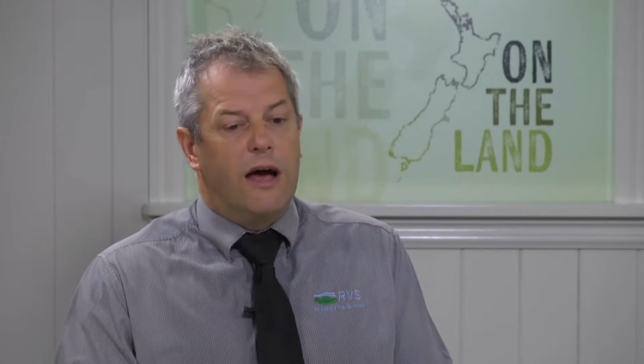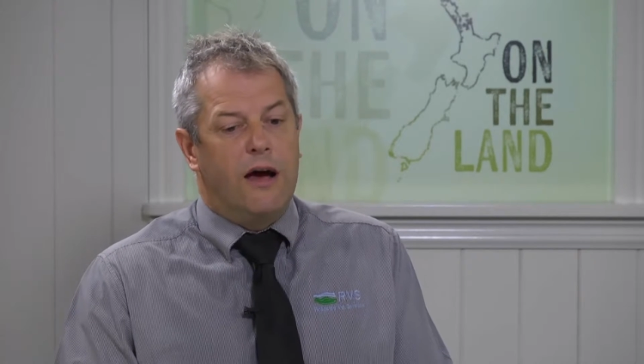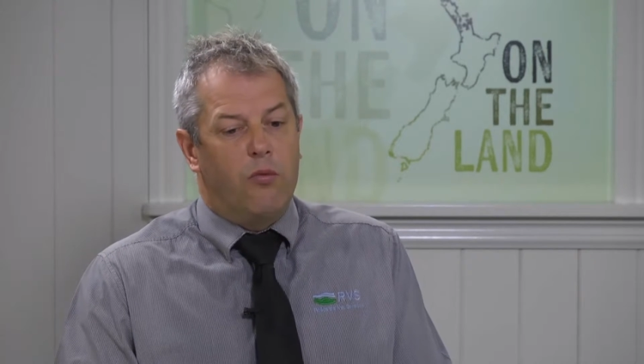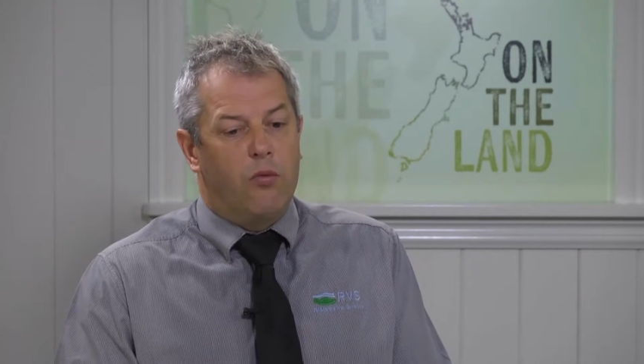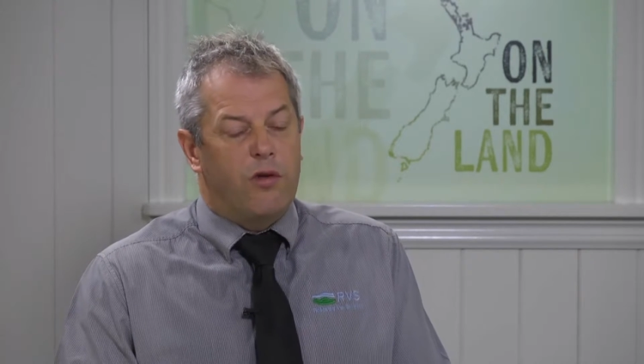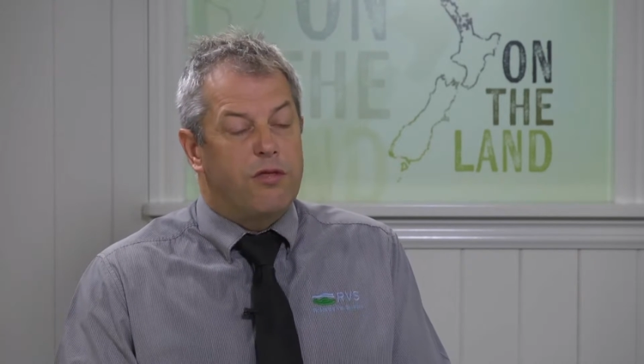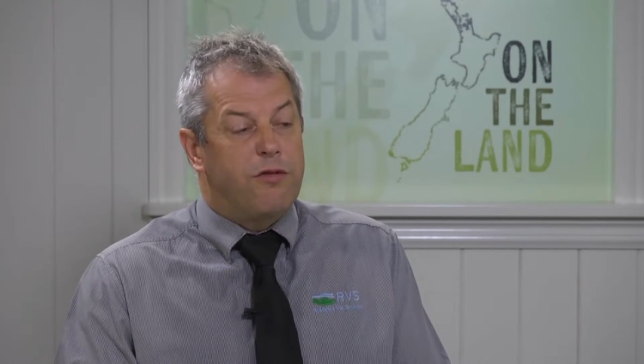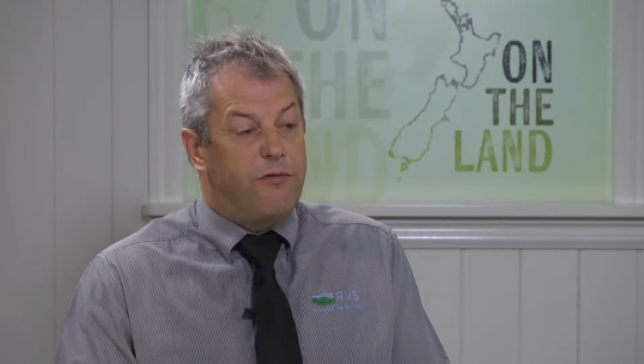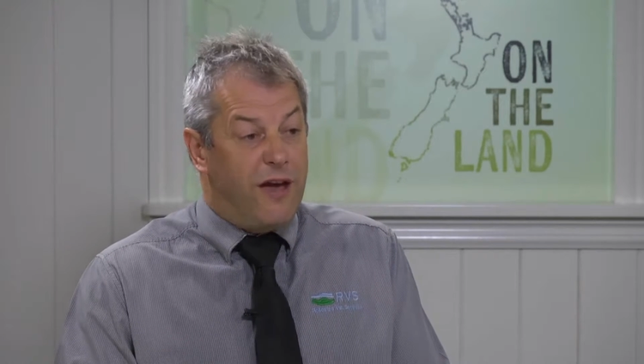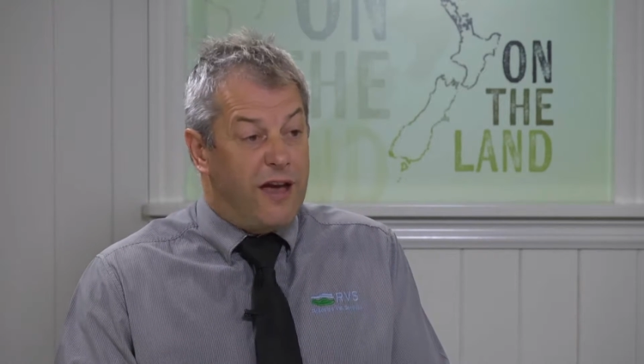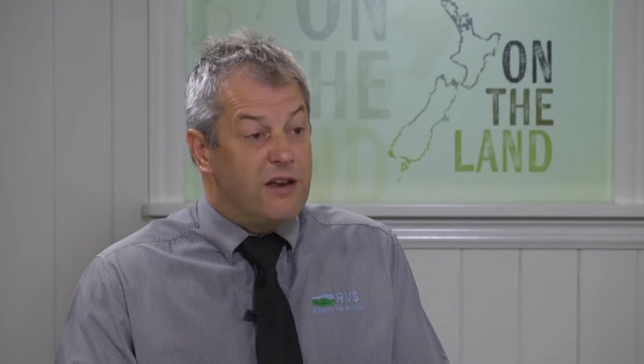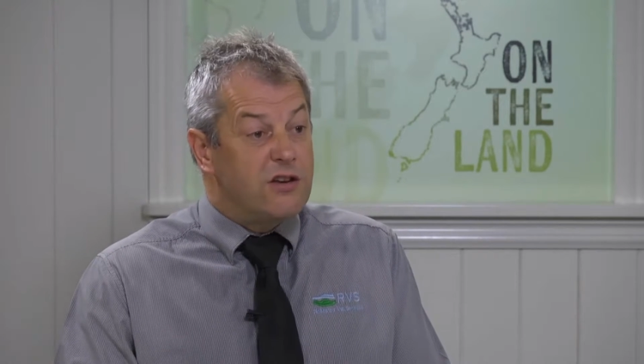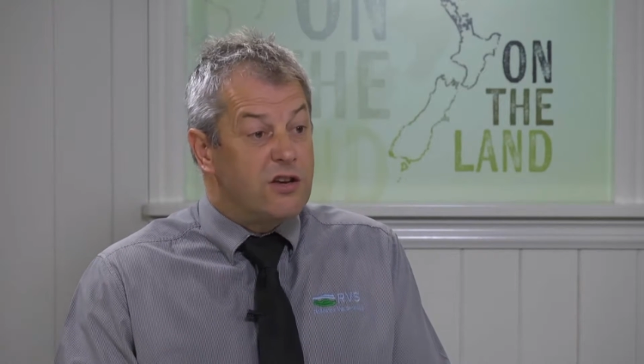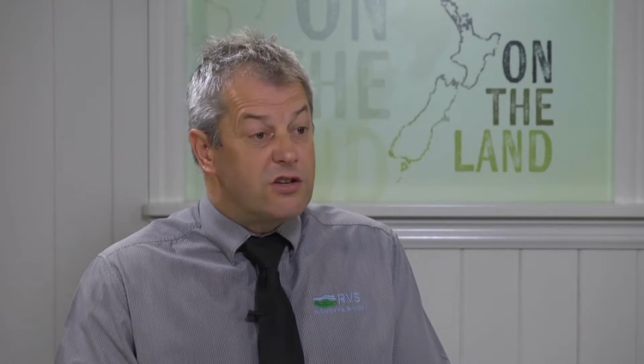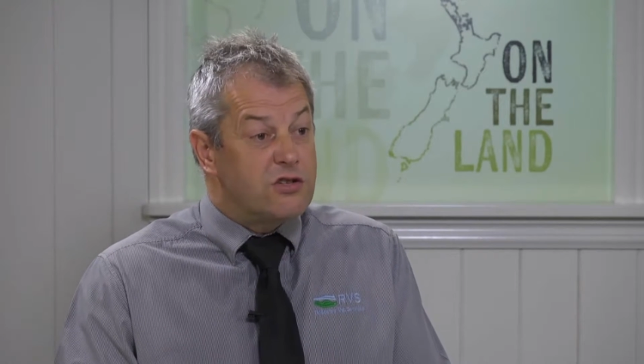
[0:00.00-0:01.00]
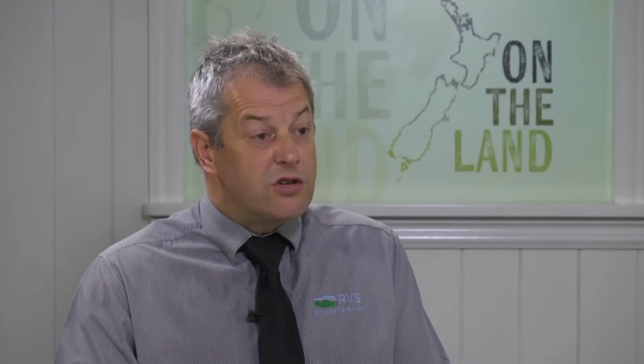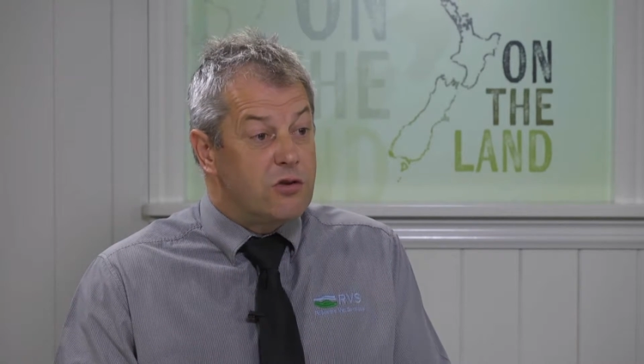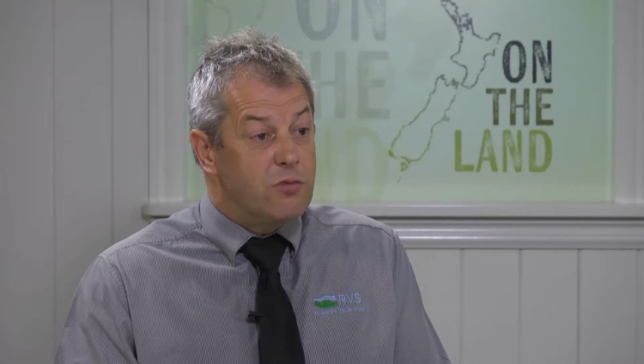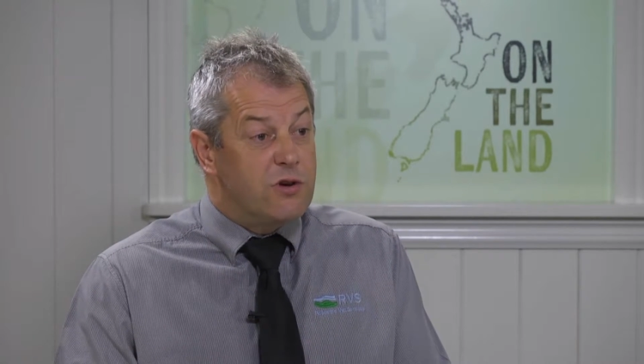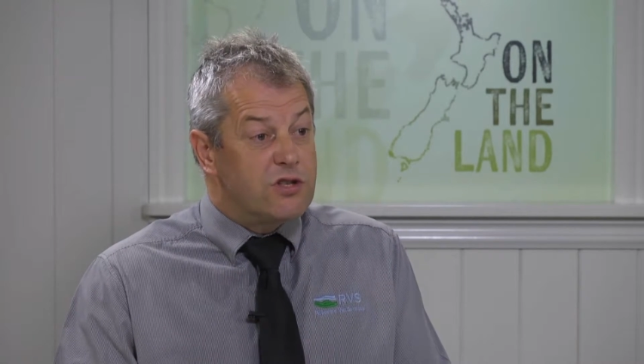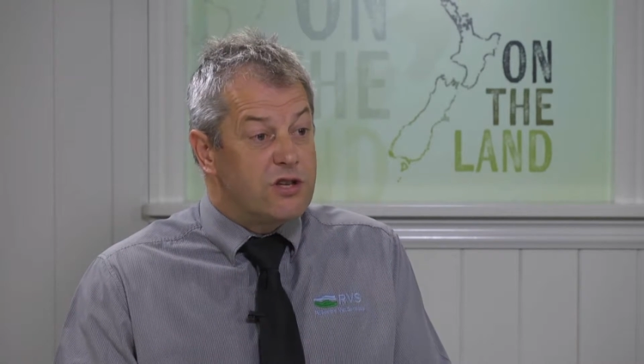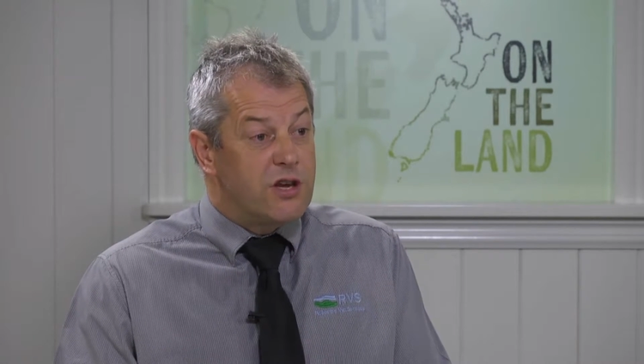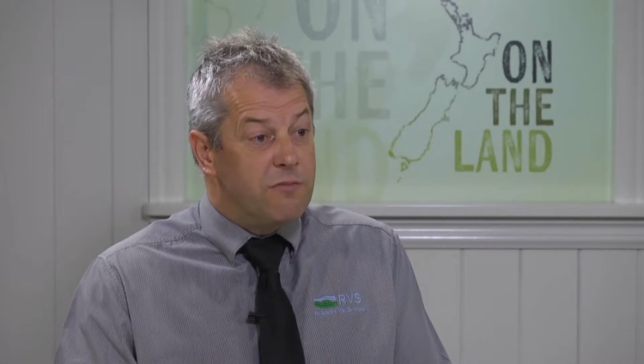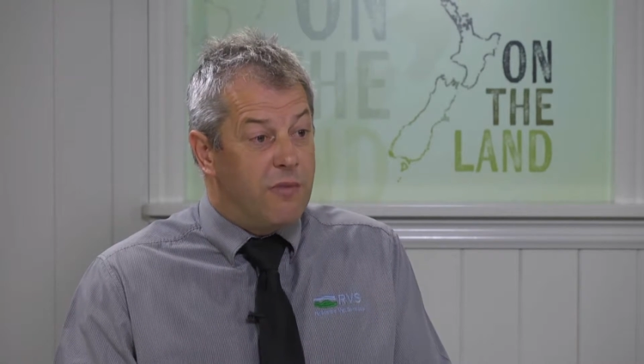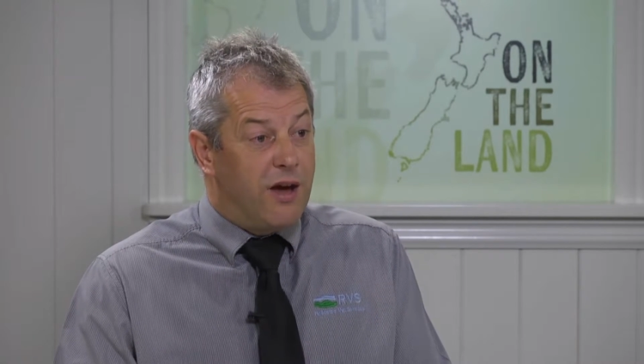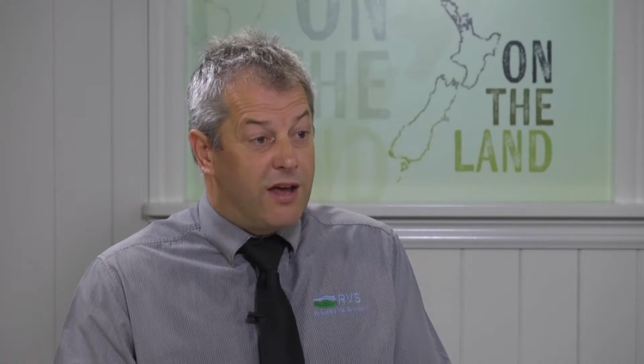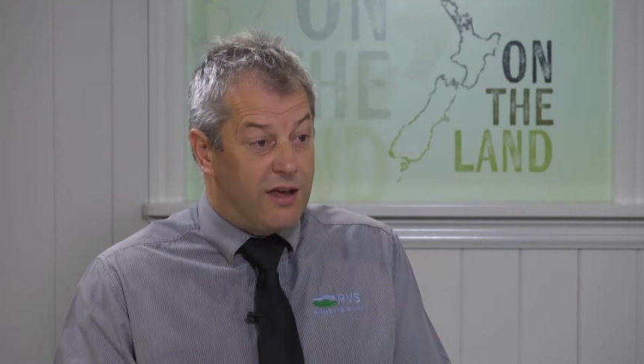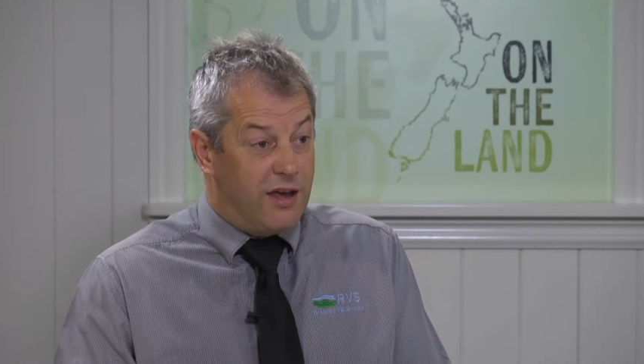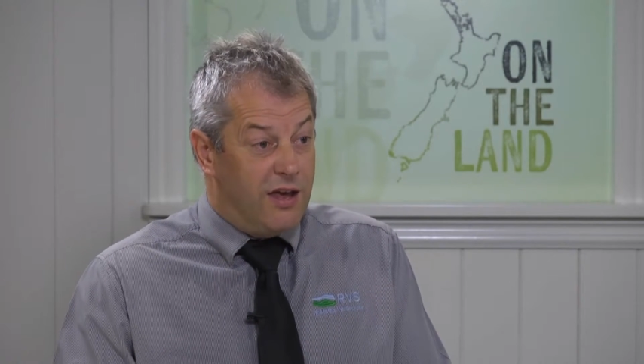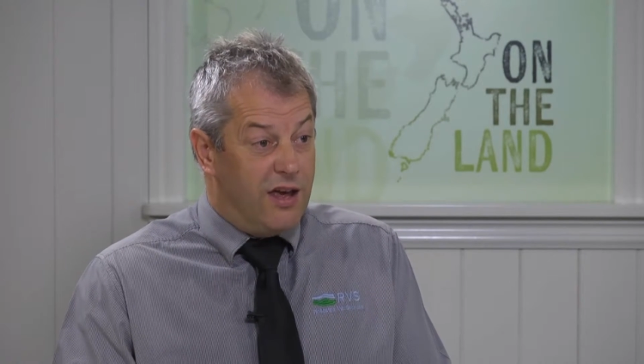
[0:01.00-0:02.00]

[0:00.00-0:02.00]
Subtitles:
with fat tissue, which can make